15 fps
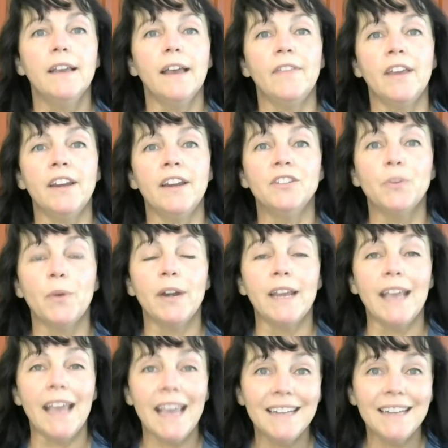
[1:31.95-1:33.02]
And then in
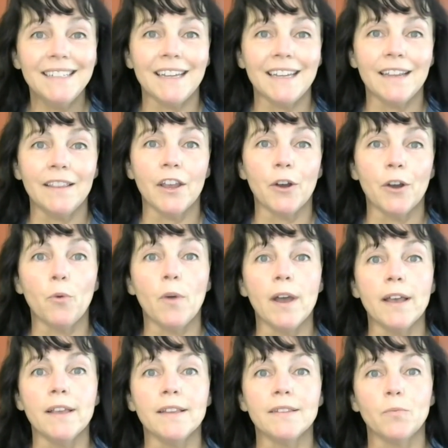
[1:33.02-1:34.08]
2018, there
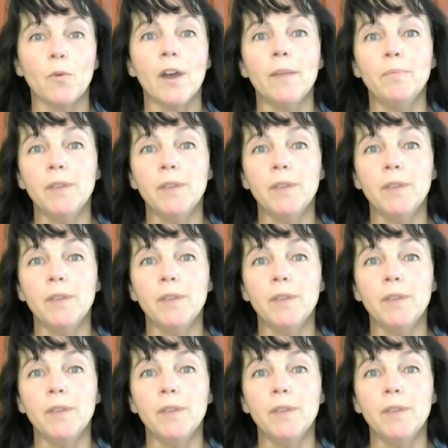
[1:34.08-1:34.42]
was what